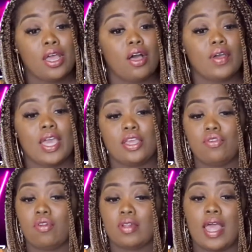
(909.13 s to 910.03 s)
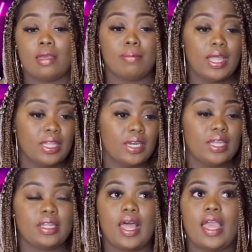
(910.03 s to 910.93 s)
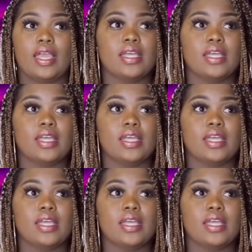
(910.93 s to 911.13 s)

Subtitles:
Okay, you don't like melanin. Like,